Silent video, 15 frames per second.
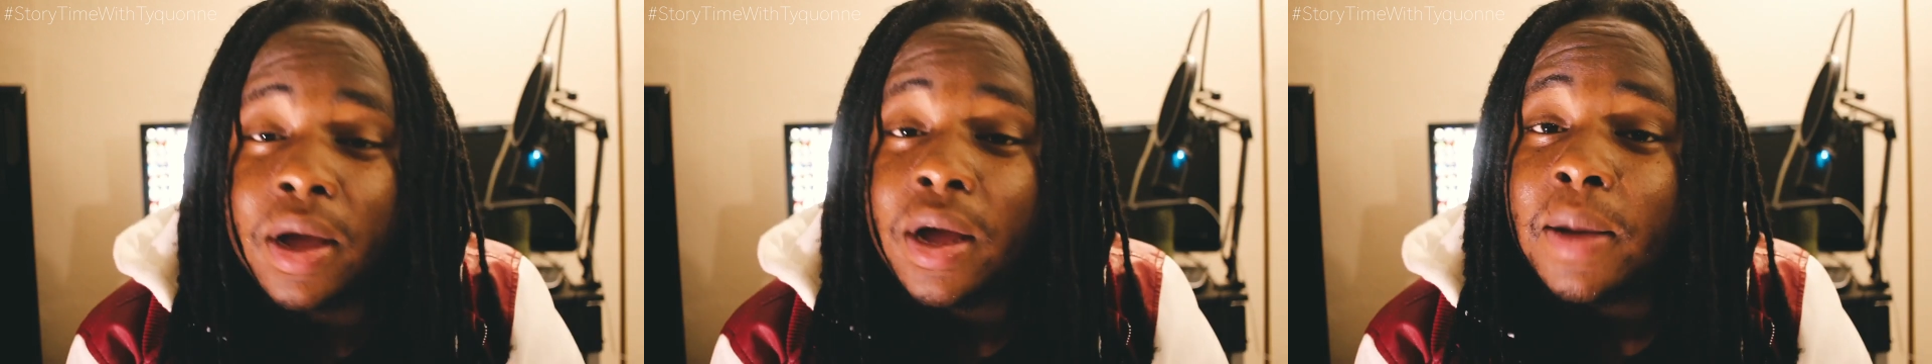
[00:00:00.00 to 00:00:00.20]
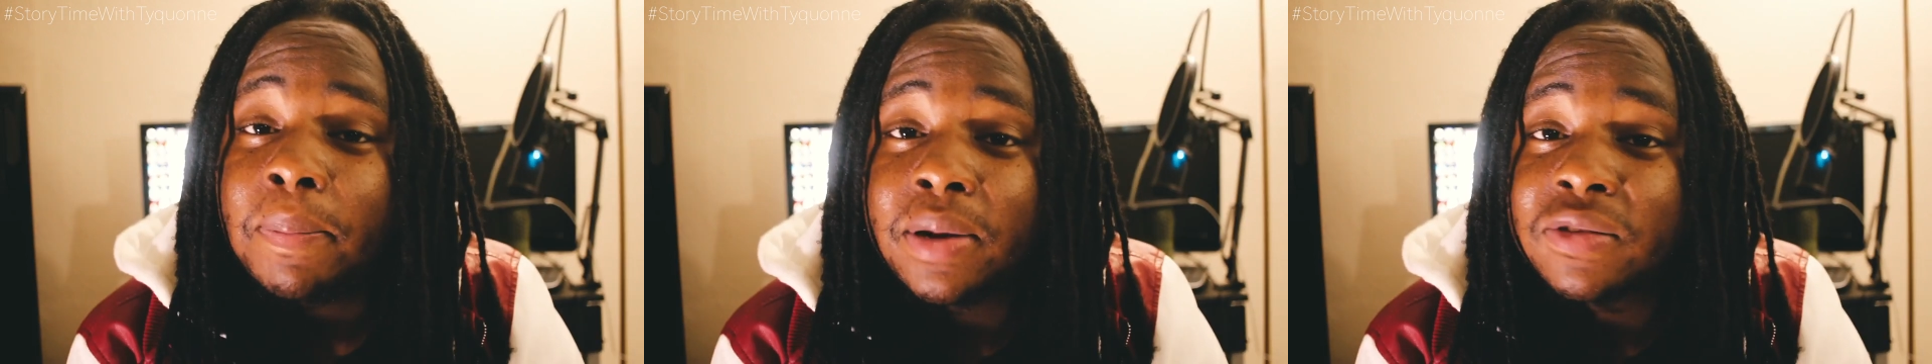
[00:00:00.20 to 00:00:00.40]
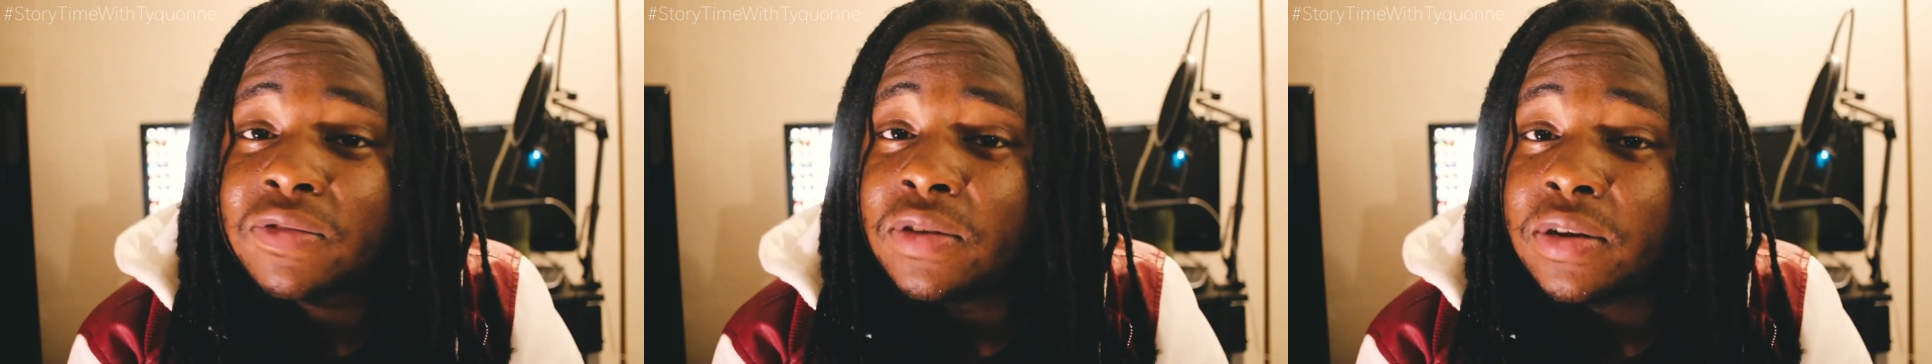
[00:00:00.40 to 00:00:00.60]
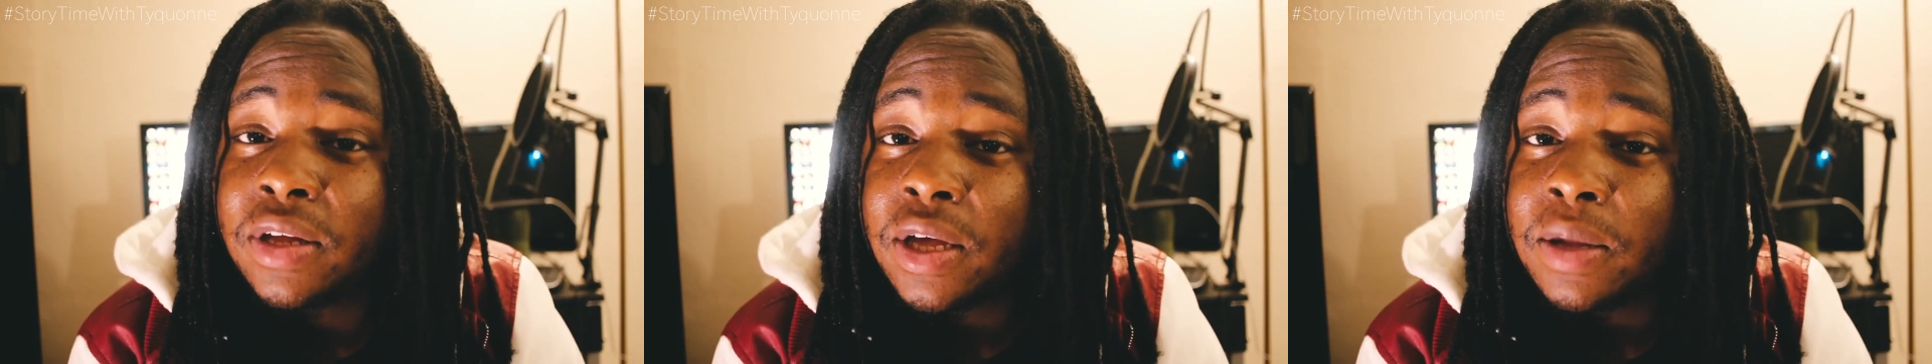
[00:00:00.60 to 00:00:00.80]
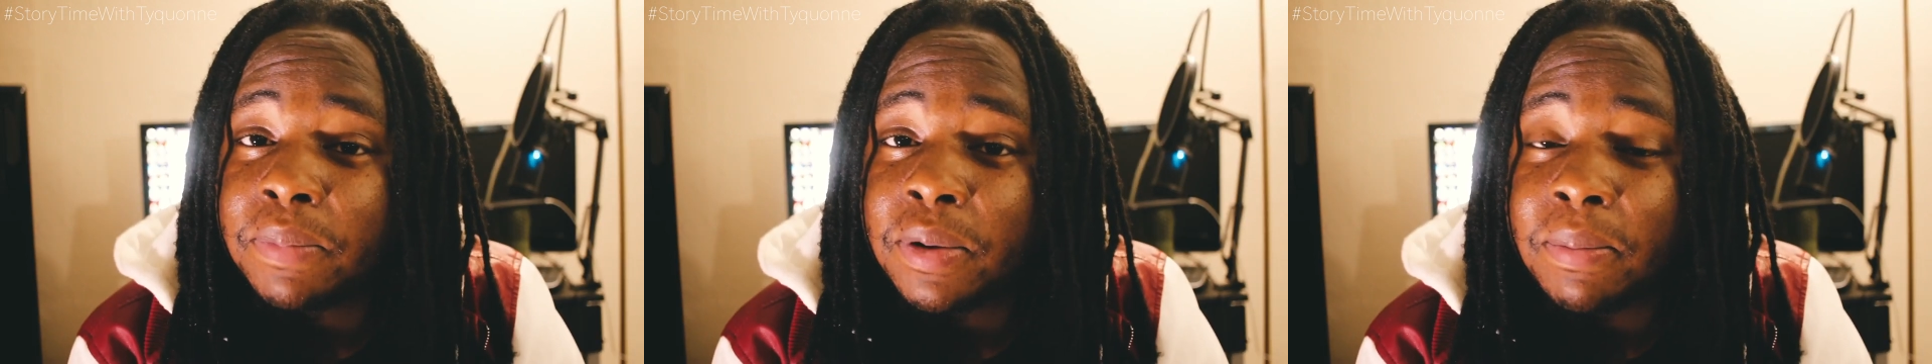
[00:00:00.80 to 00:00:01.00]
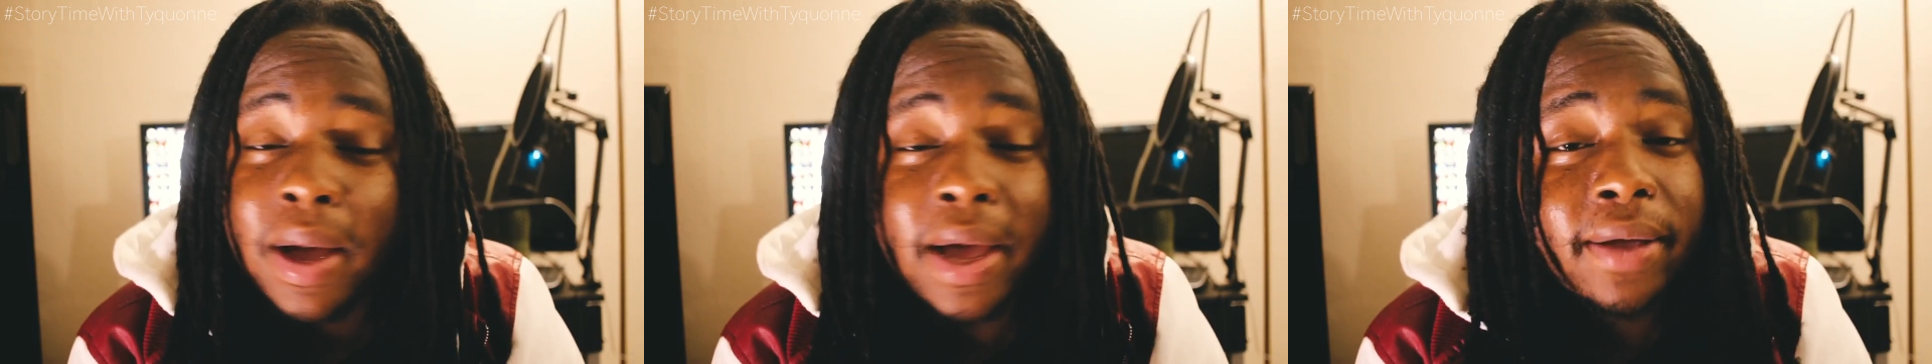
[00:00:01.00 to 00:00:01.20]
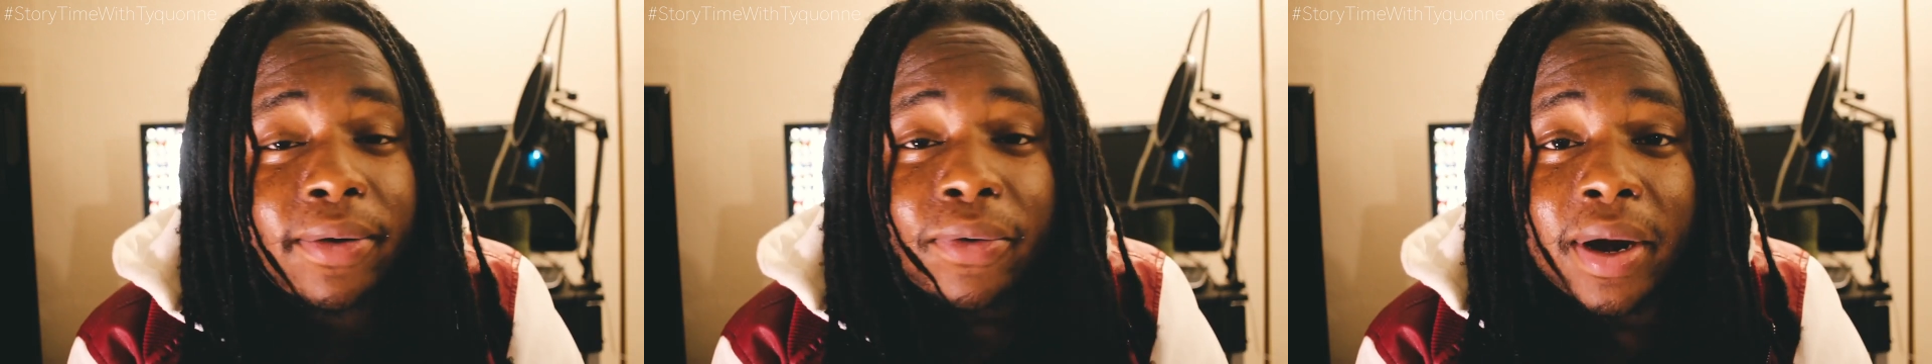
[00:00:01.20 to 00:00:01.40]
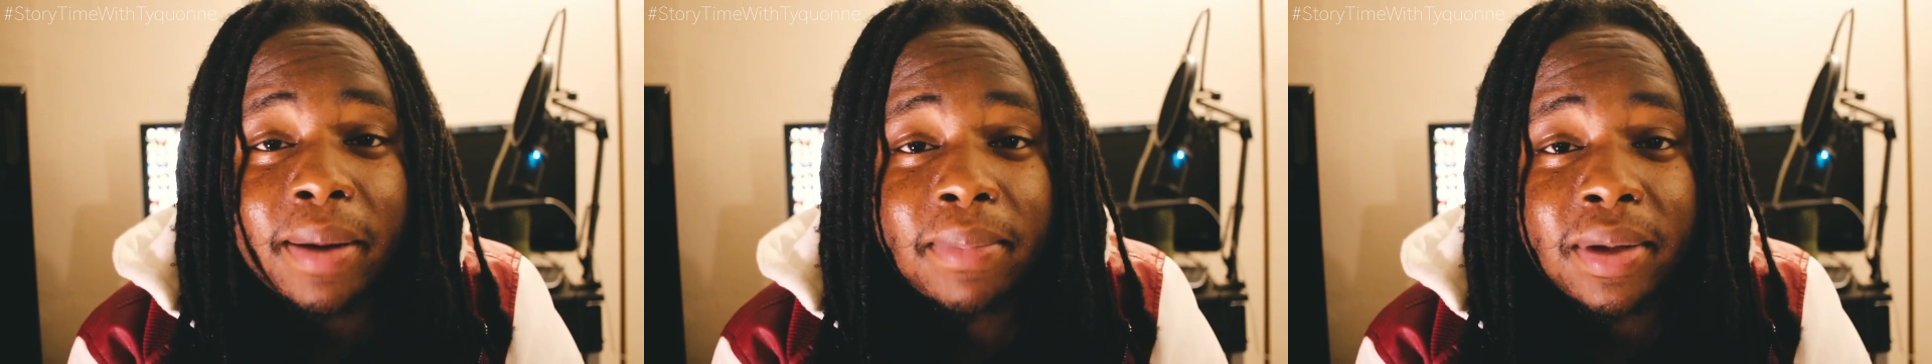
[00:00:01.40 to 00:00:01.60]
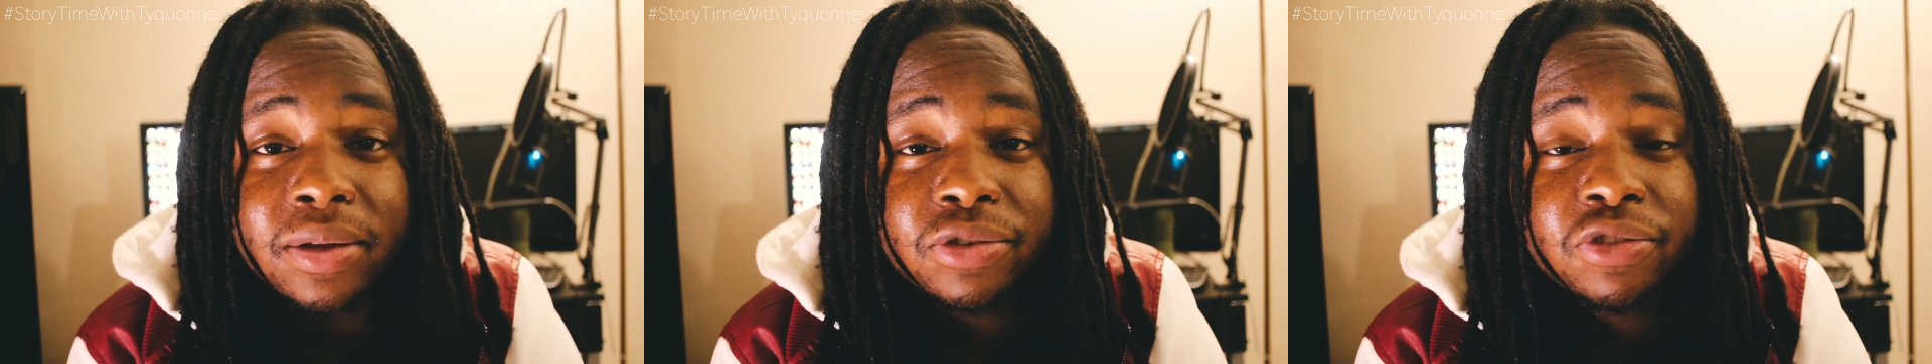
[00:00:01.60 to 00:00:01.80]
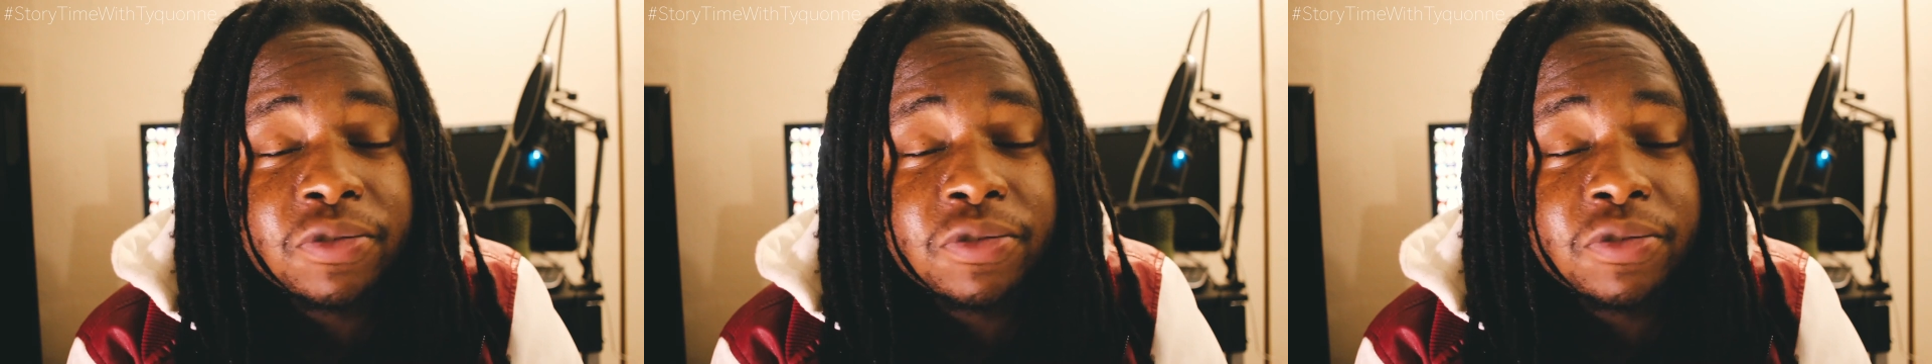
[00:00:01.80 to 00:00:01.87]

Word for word: God bless the dead, but my grandmother